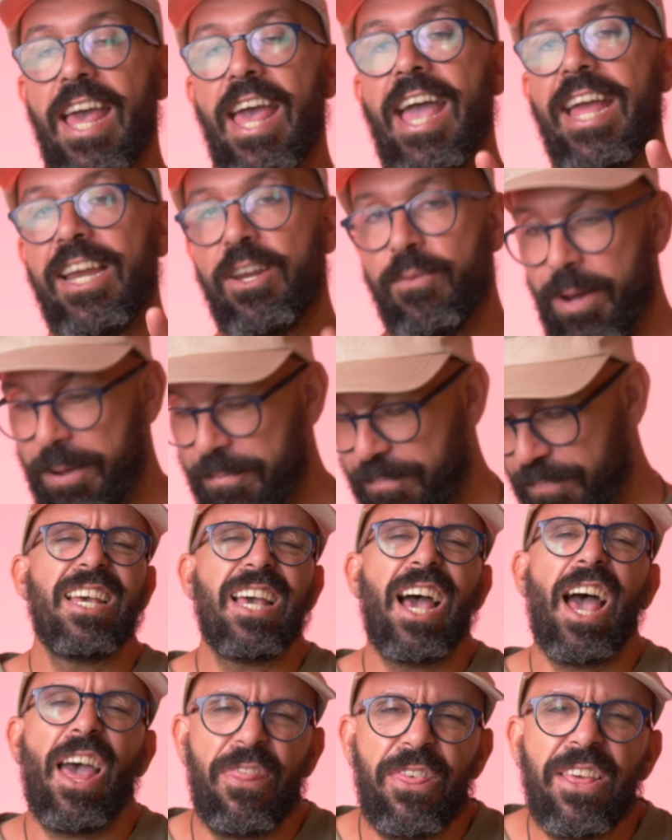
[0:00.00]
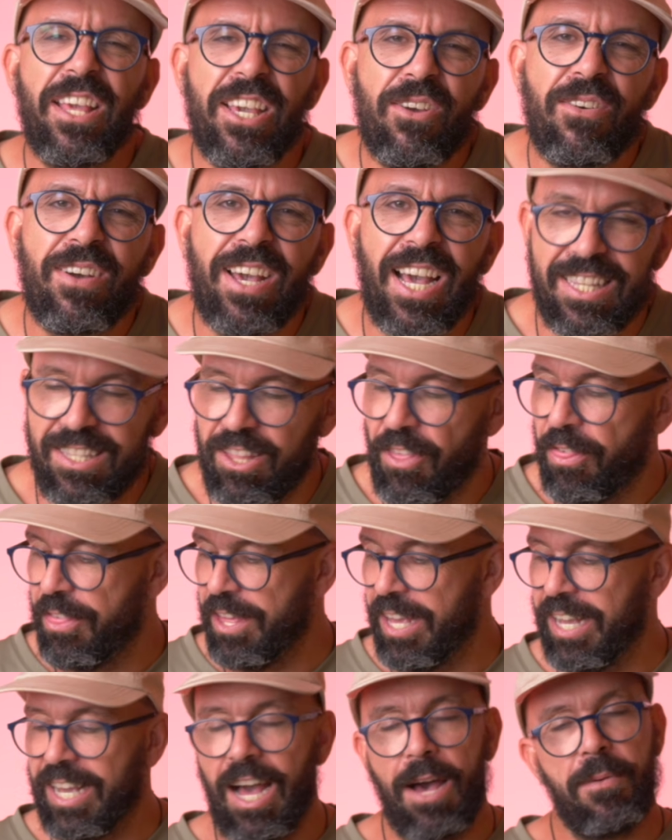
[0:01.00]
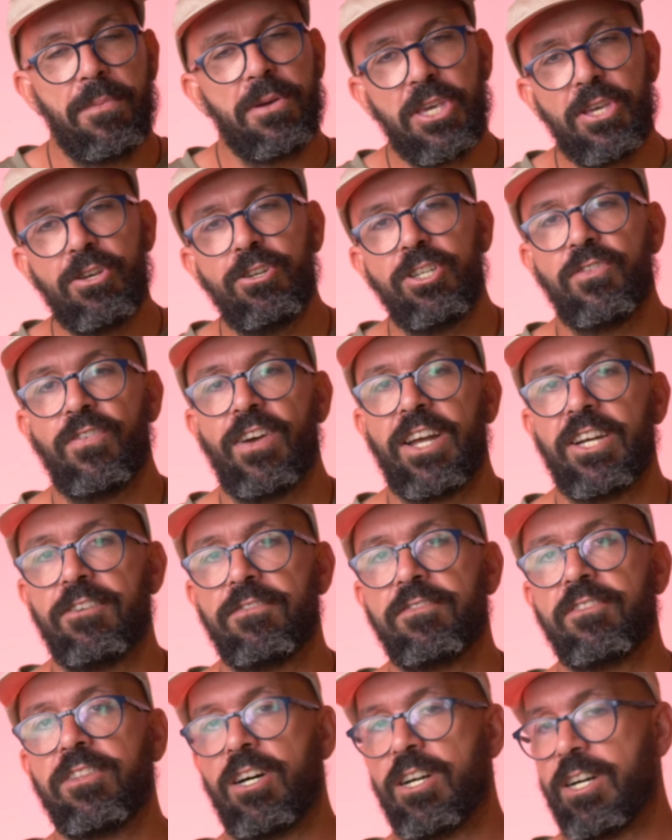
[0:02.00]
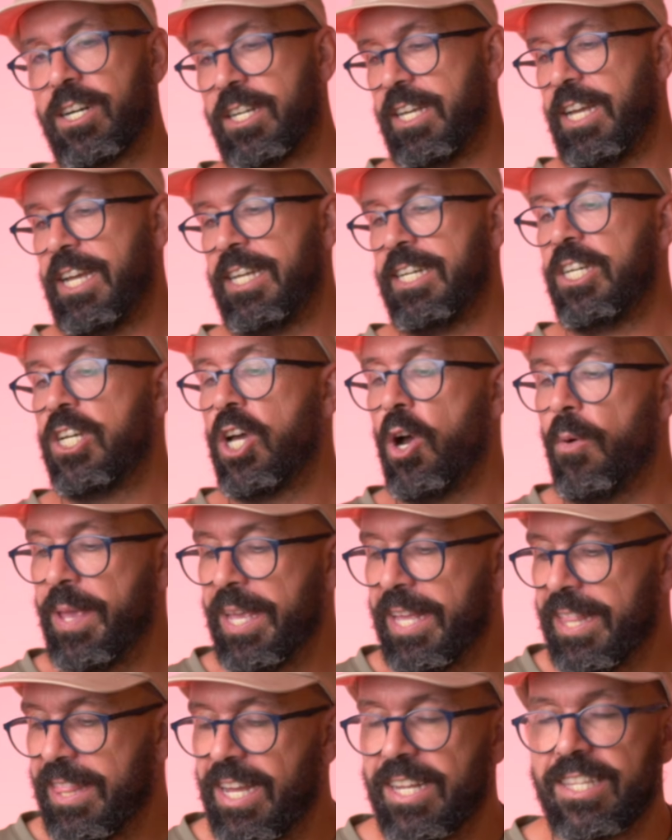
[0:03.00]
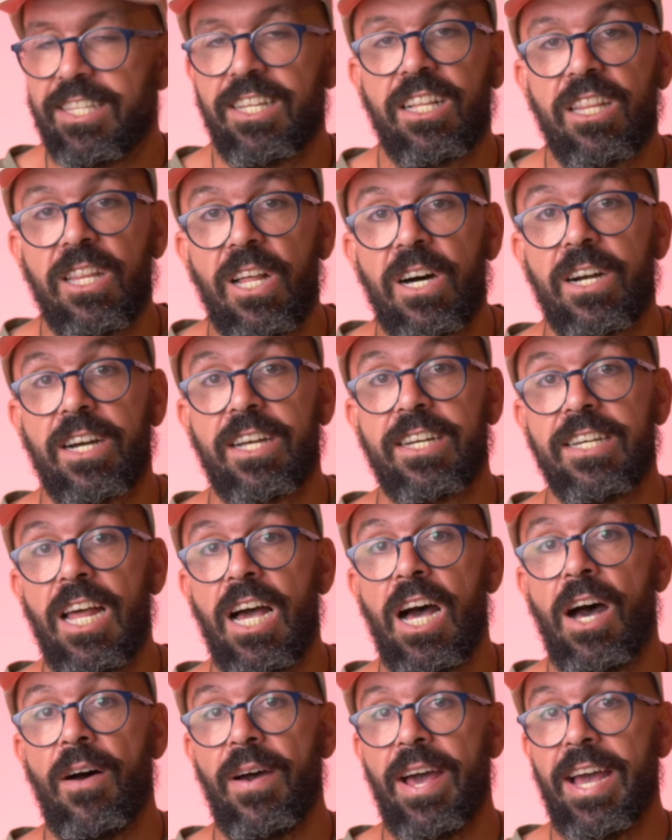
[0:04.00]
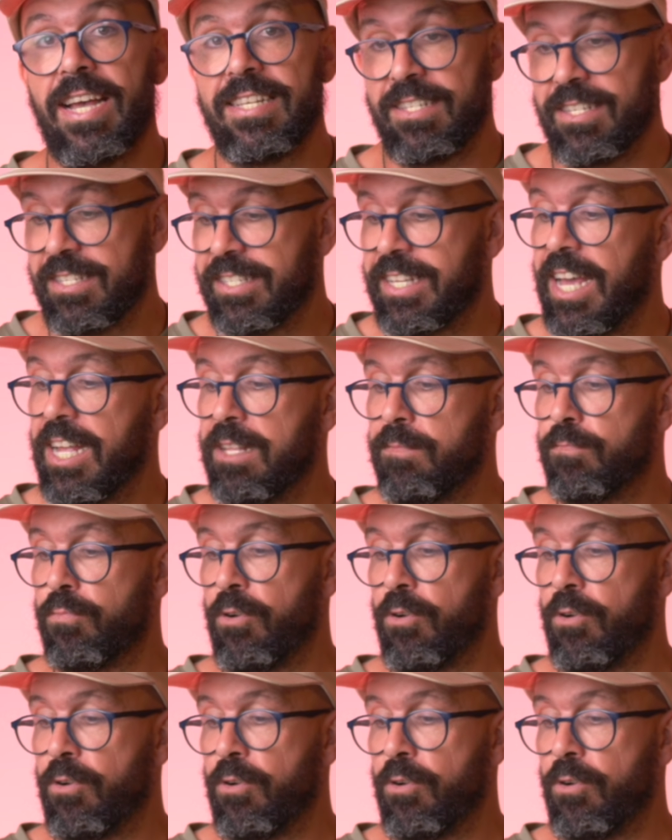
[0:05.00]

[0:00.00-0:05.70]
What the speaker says: Anyway, I think you get the thing. I'm a huge fan of Clark, and knowing that Clark now has a skate